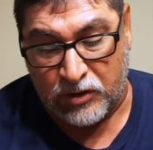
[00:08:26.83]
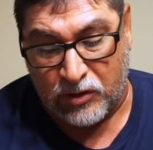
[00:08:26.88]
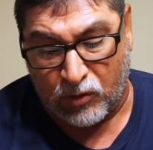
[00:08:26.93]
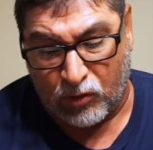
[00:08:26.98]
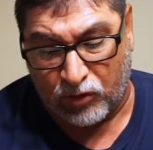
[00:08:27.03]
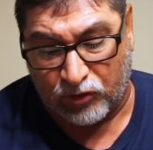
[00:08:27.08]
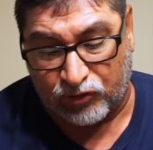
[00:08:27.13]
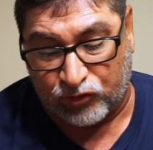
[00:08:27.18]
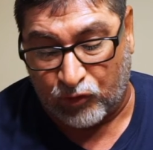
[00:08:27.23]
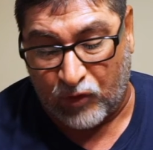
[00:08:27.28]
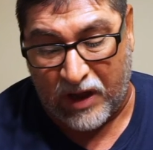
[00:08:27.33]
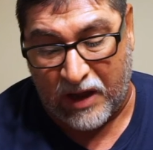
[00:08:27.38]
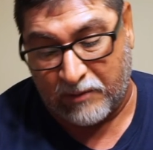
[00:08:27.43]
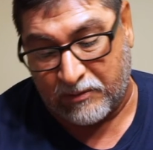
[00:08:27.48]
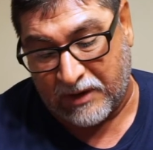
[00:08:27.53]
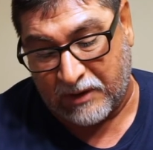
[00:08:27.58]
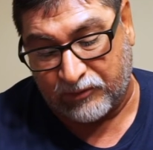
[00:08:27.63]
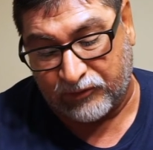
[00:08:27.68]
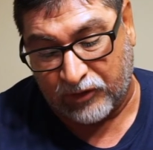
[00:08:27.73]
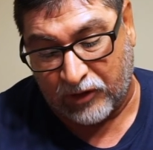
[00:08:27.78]

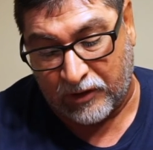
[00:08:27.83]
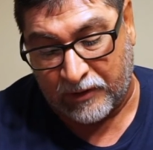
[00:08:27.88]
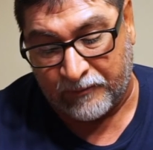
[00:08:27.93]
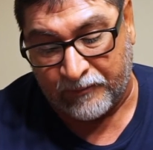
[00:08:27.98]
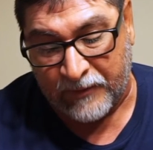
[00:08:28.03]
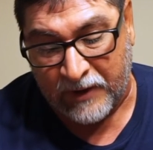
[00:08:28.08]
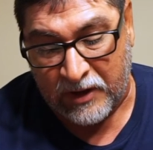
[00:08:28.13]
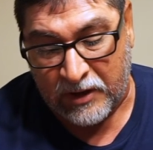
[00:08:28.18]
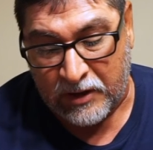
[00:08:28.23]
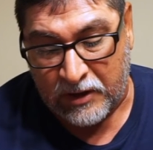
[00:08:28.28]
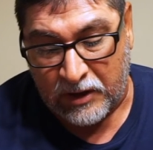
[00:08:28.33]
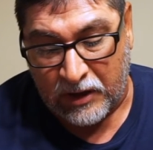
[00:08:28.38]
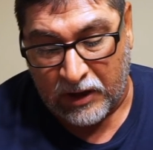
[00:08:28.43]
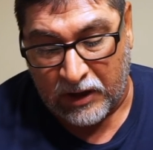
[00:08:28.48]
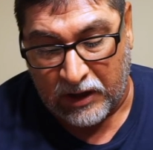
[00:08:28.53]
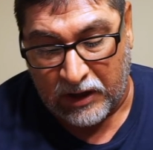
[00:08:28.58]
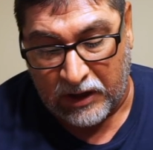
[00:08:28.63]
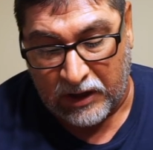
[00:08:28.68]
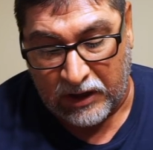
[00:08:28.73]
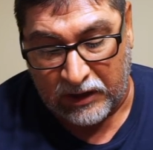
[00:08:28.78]
I'm sorry.
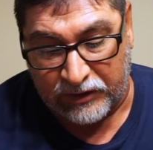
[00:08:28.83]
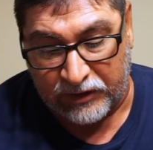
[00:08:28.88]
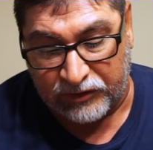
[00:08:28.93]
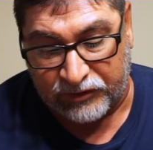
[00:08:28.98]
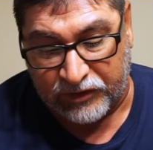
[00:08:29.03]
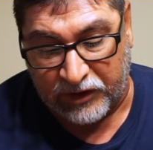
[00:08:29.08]
The